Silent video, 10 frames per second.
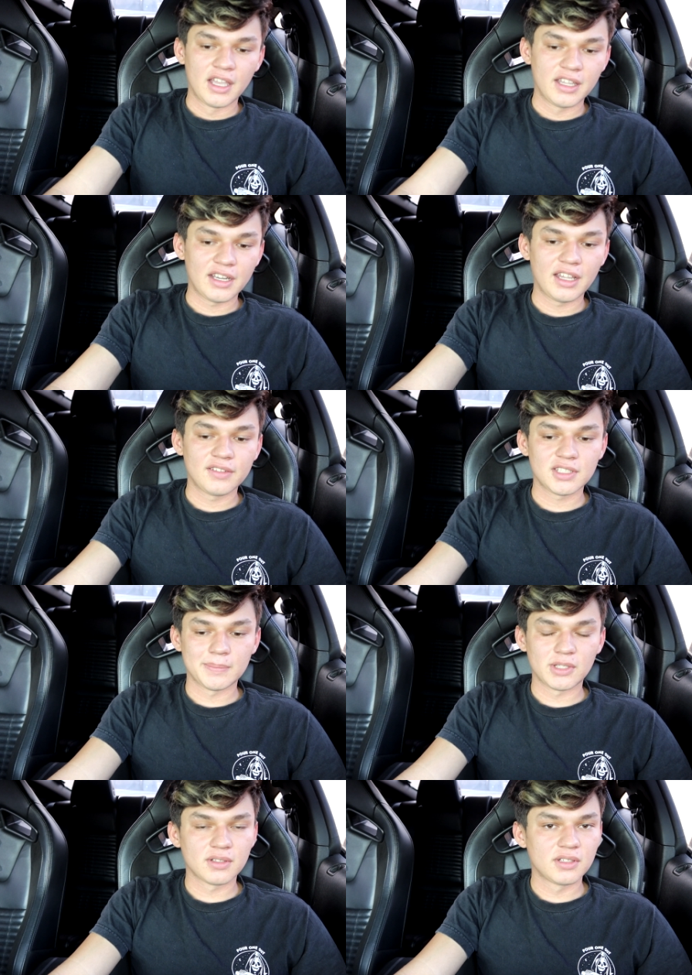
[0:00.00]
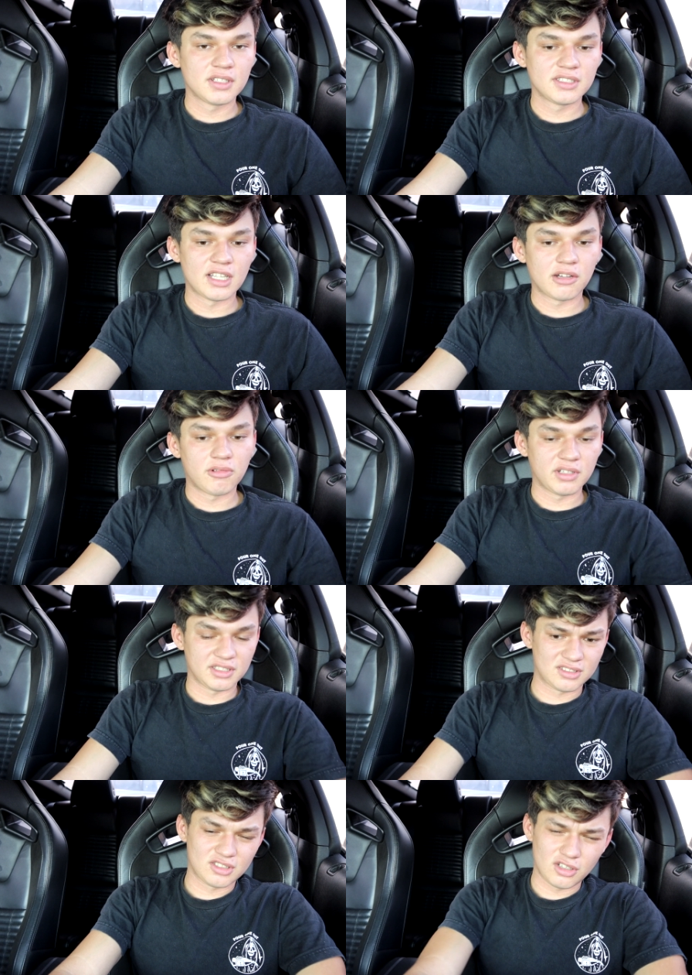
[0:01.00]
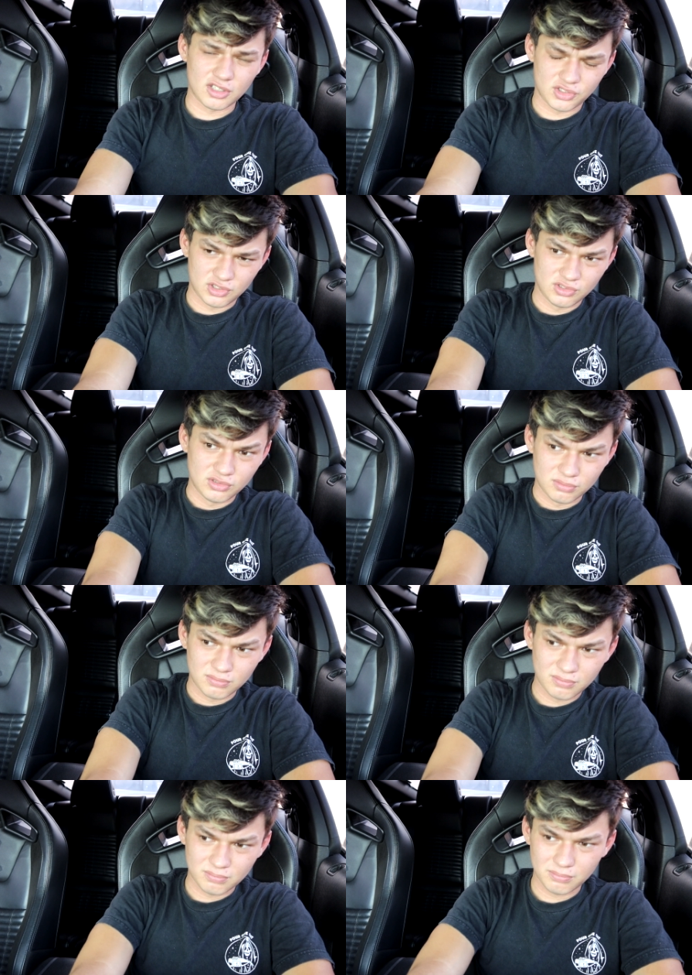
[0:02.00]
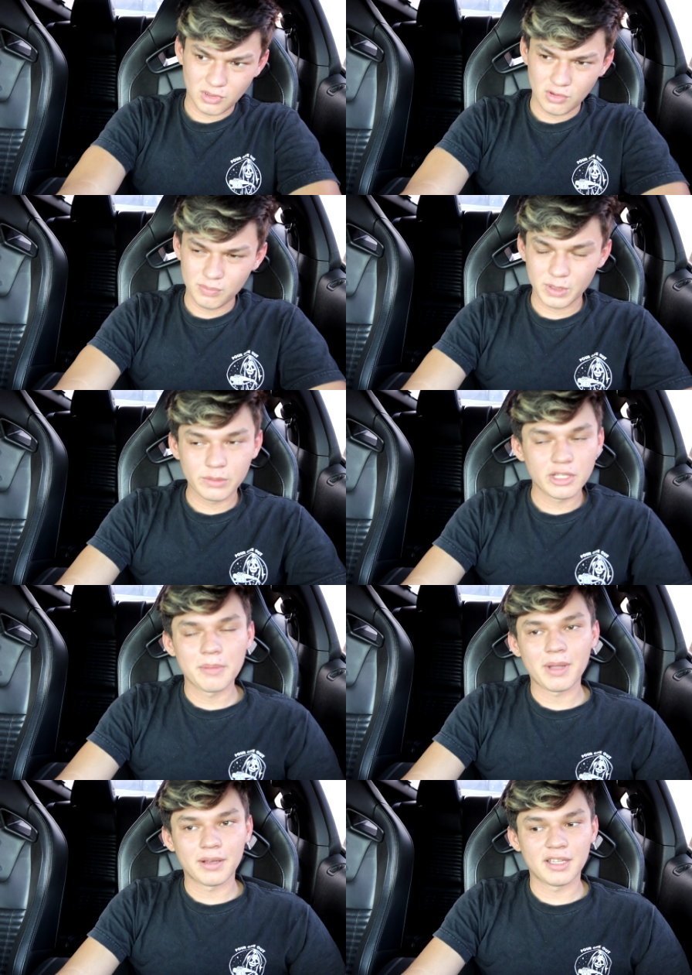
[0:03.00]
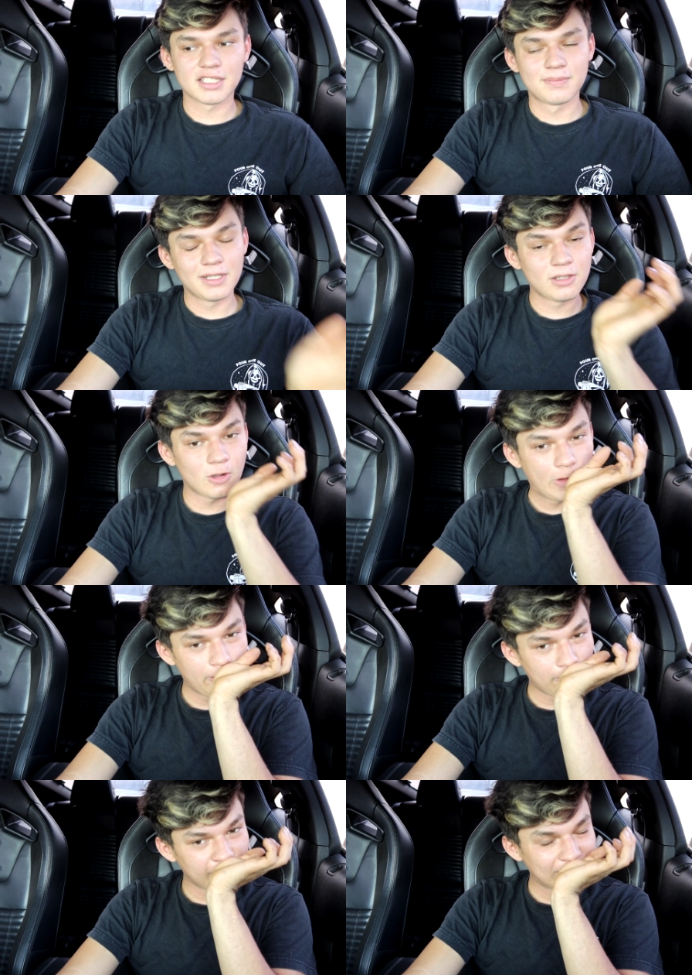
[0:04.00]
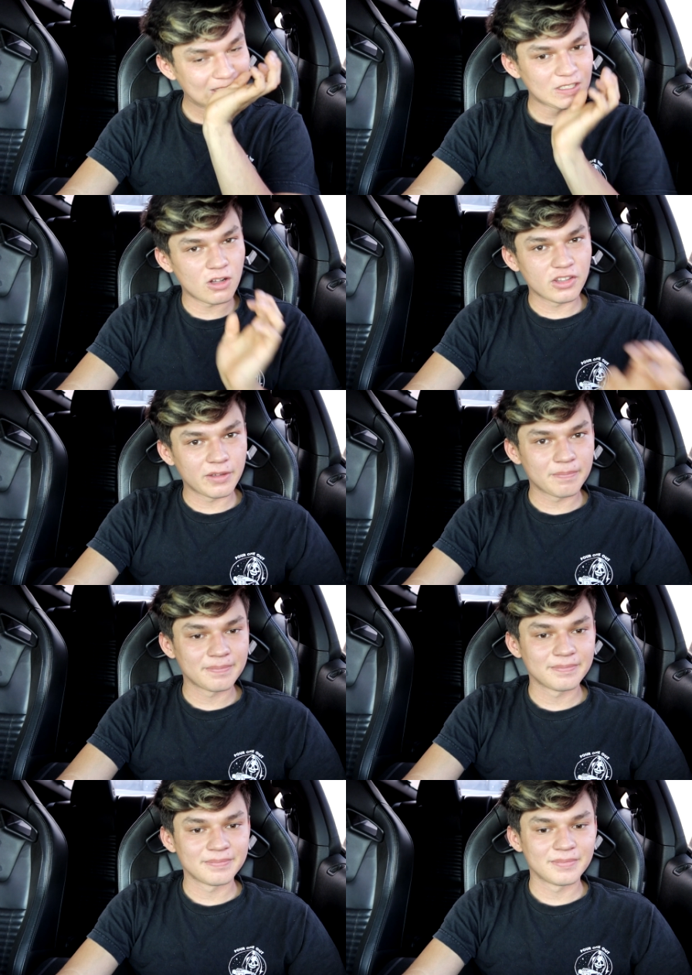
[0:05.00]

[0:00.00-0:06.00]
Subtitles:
And I have some other goodies that I want to install soon. Hopefully within my next video I want to install them.